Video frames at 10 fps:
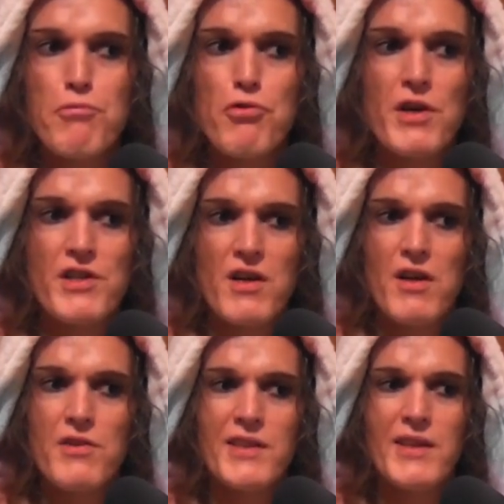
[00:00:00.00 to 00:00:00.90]
brought us
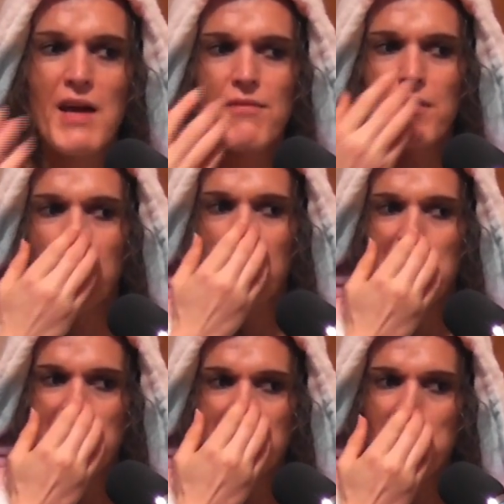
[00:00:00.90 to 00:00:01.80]
closer together.
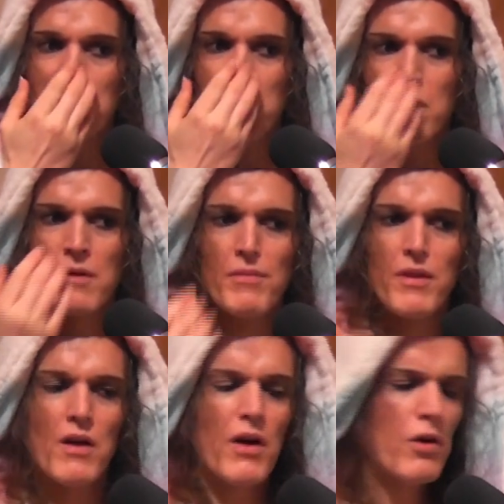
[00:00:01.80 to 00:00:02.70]
So I